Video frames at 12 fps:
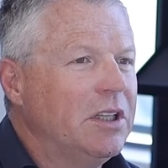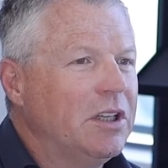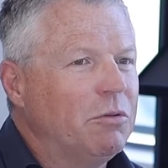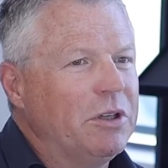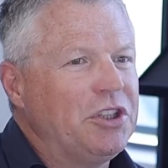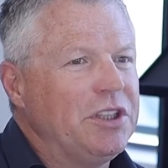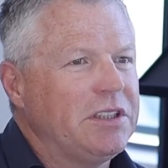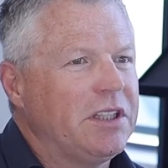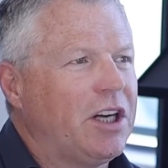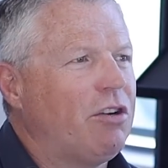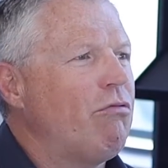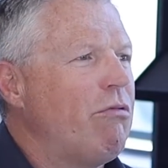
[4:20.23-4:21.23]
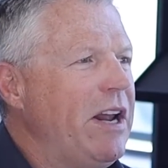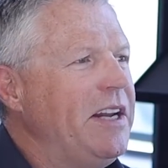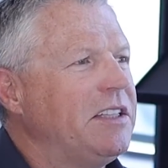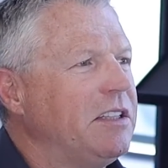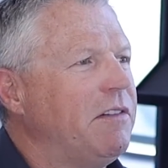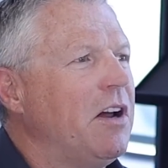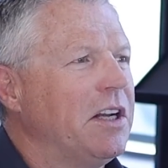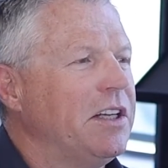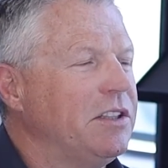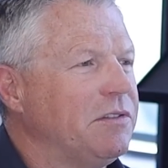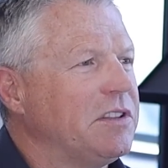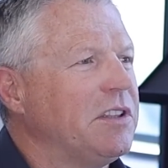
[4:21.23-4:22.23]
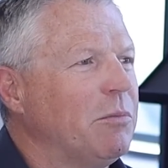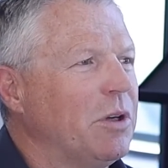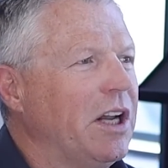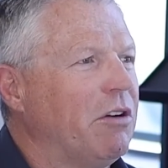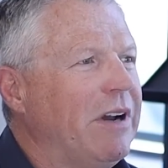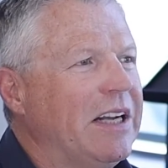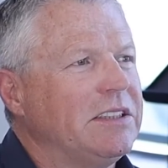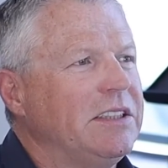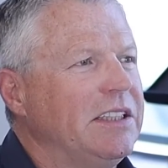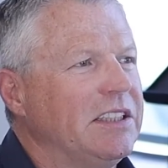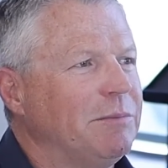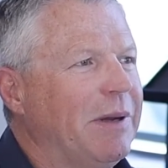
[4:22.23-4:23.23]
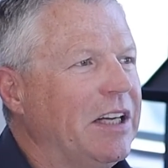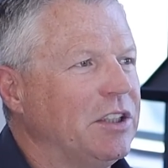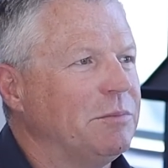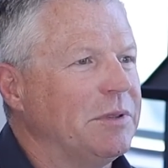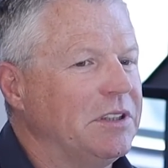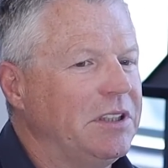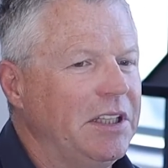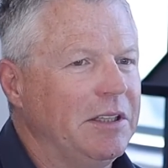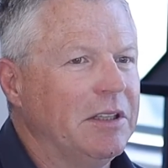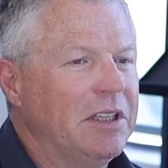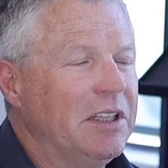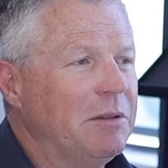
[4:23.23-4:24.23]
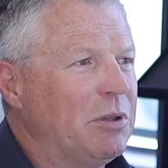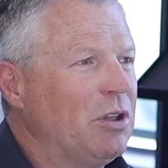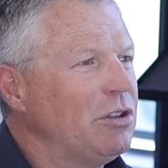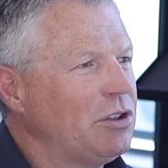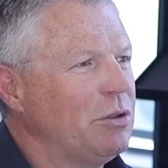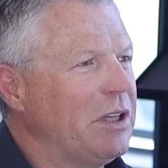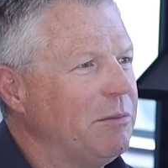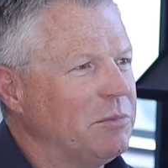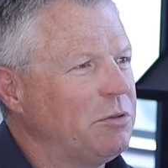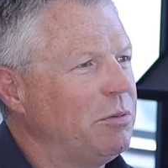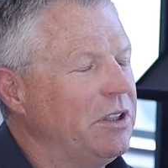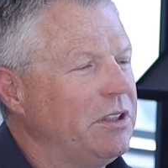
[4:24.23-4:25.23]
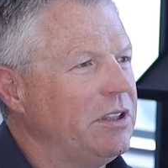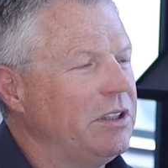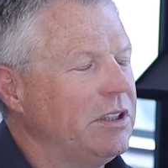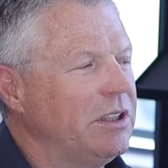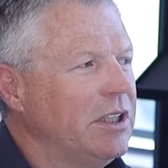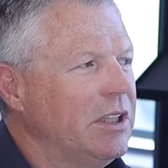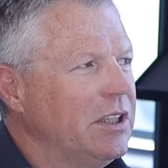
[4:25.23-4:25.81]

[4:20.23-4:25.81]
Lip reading: which is a great advantage for someone like Rassie and his management team, but also comes with the